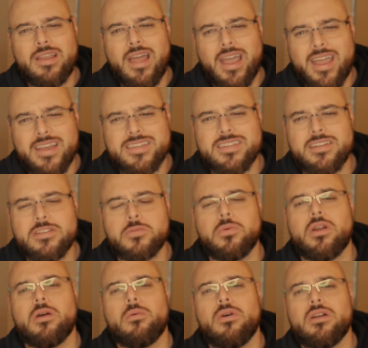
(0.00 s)
Hesed is
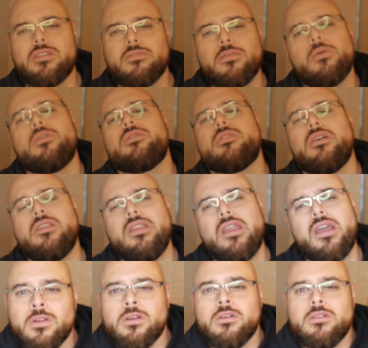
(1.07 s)
what I want to focus on
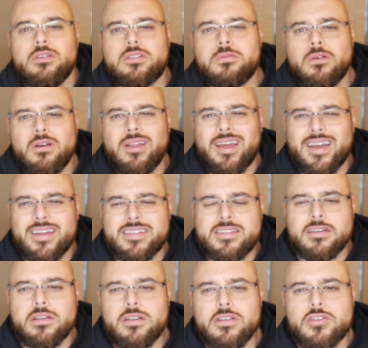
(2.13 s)
today. This word
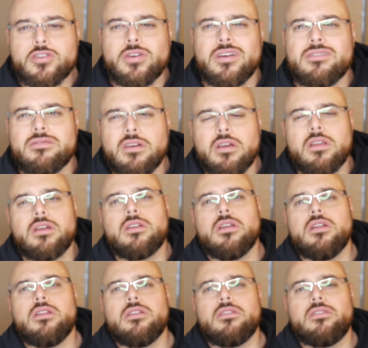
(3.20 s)
Hesed is translated
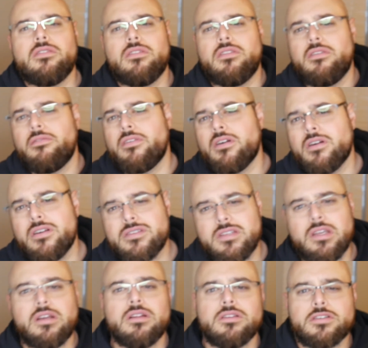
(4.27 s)
in the various
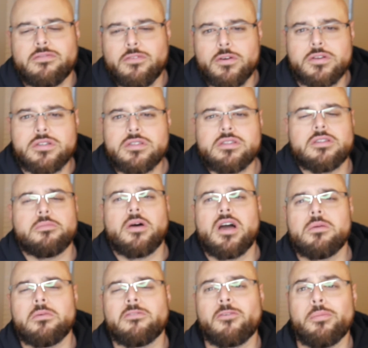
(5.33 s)
English versions of the
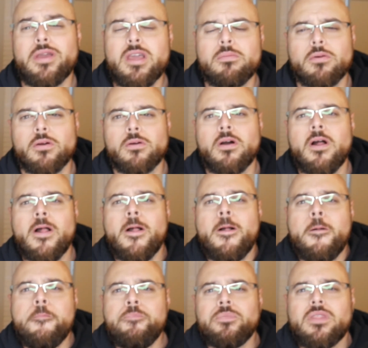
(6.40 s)
Bible from Hebrew
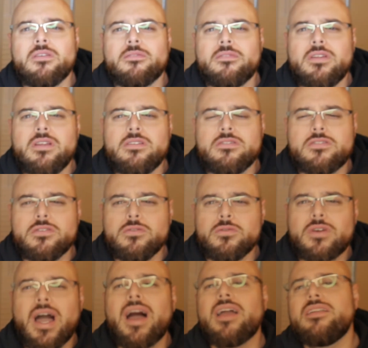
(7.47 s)
into
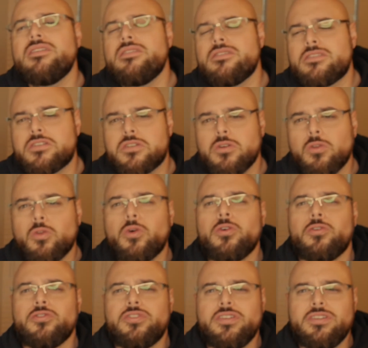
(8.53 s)
kindness,
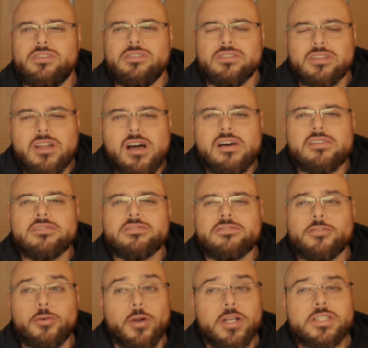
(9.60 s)
loyalty,
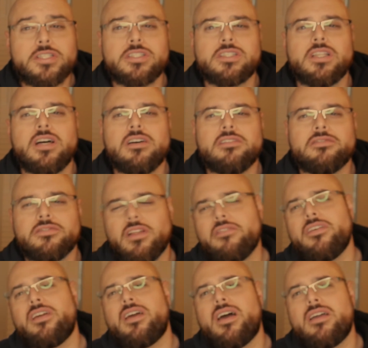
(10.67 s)
love, gracious love,
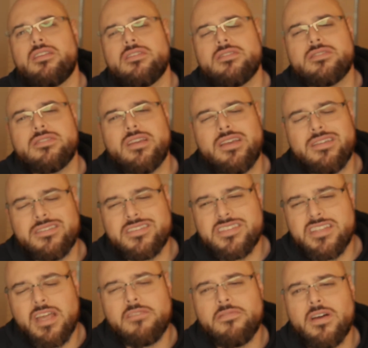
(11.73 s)
loving kindness, and
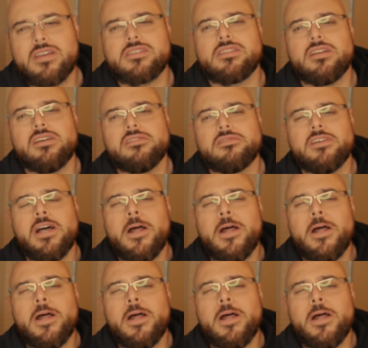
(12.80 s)
steadfast love.